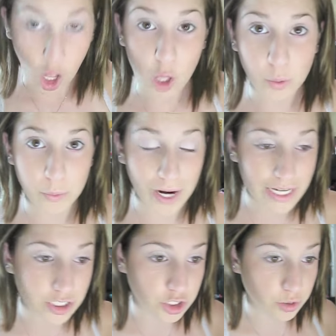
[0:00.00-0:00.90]

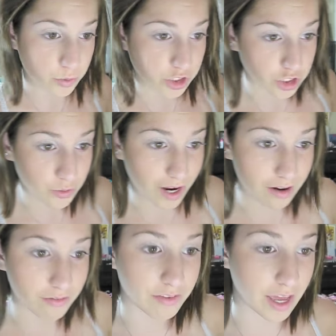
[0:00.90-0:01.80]
Alright, so once you
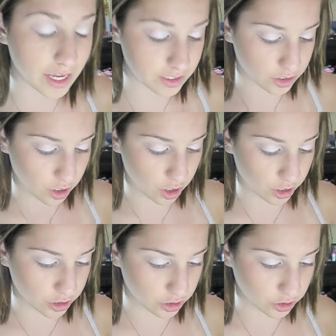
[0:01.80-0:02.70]
have that
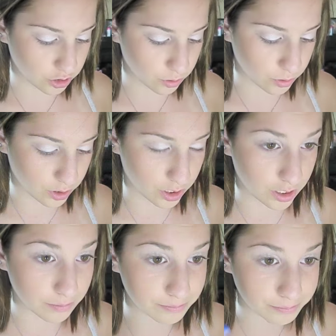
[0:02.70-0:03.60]
on
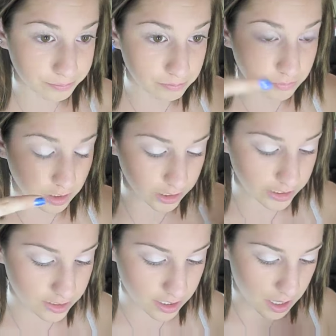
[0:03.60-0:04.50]
your
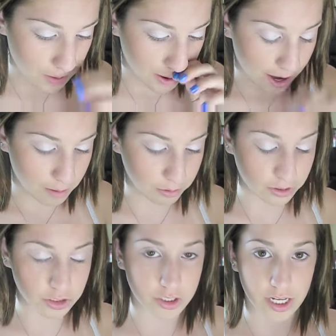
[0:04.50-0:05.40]
lids, I'm
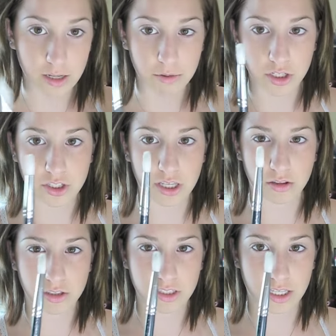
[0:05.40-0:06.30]
going to take a brush that
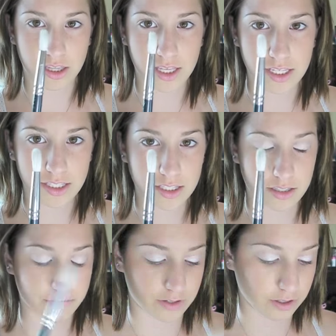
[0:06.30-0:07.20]
looks like this,
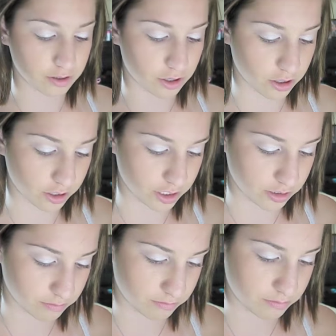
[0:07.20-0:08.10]
very long
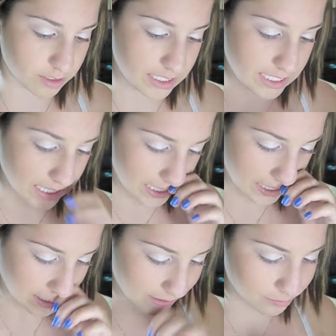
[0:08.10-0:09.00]
and
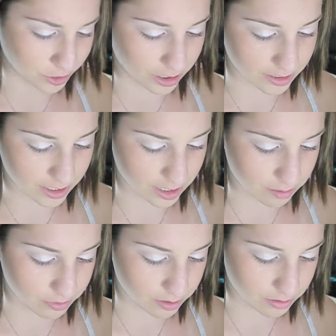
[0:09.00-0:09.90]
skinny. Well, not skinny,
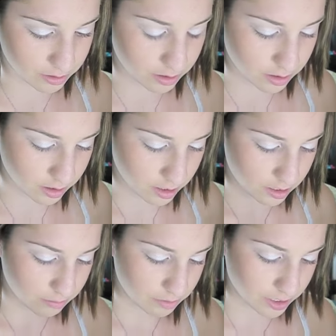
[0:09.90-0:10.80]
but
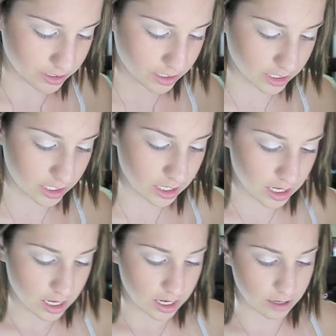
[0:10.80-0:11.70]
pretty skinny.
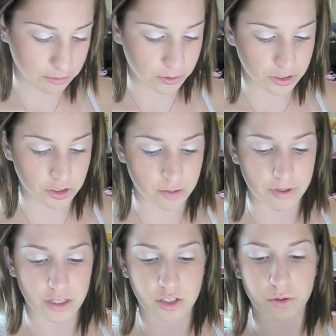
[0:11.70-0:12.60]
I'm going to dip
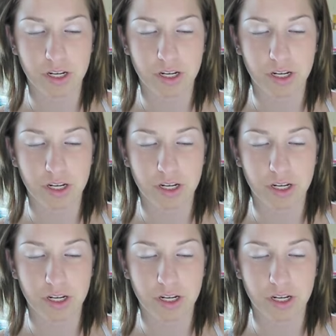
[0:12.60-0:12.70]
it into a